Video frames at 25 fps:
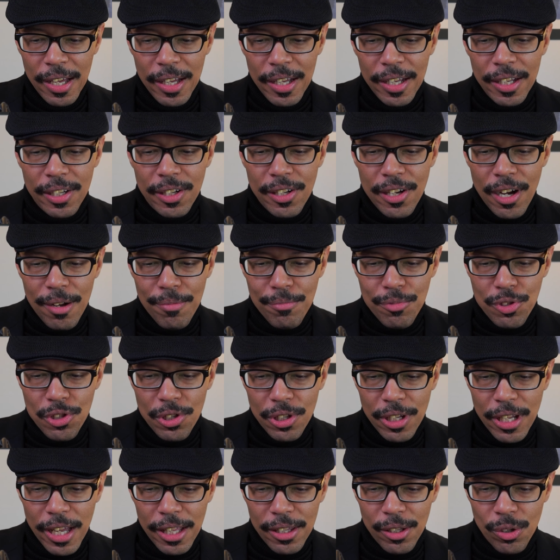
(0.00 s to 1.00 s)
It comes
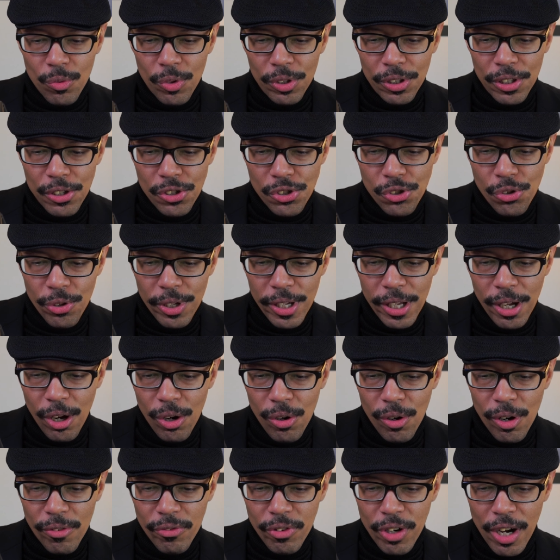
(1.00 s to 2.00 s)
together with a
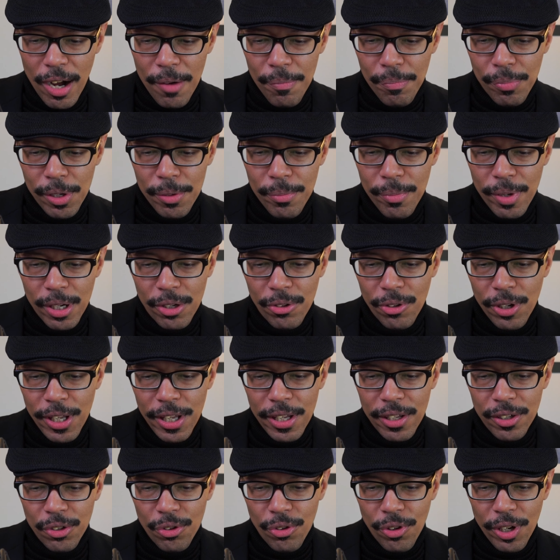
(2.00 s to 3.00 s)
trio of complementary
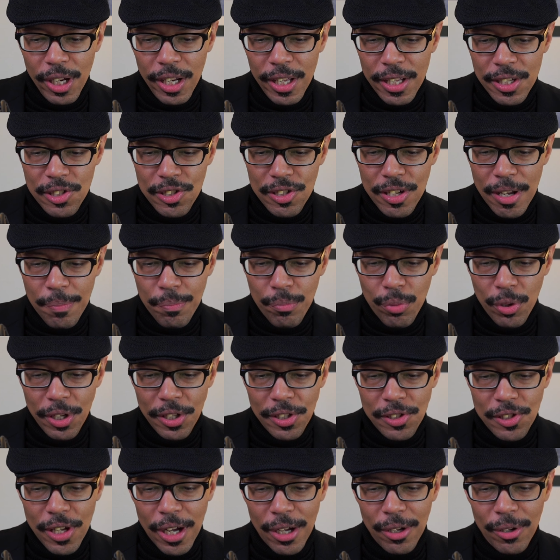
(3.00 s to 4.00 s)
ingredients that
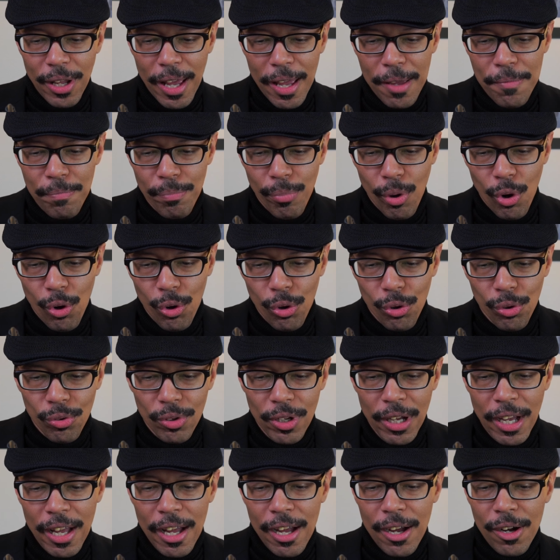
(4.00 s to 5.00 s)
brings out a
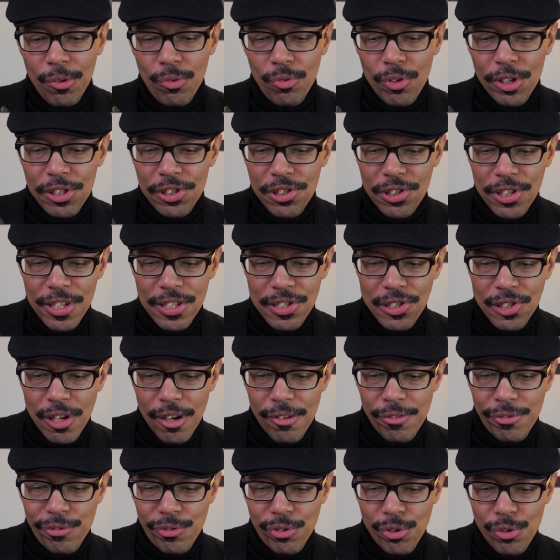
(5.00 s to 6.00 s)
bold richness
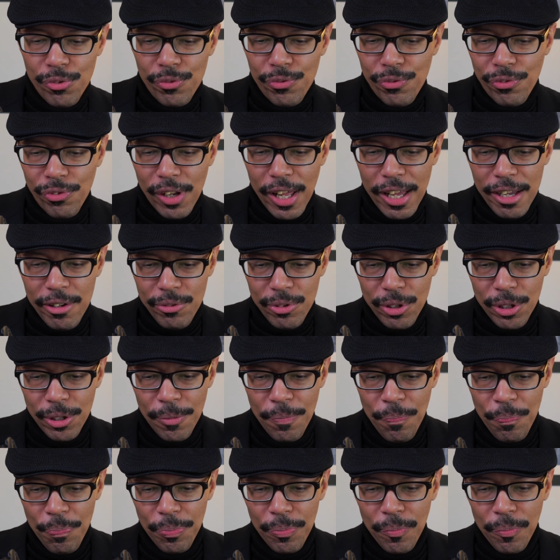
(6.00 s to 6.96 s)
of fruit flavor.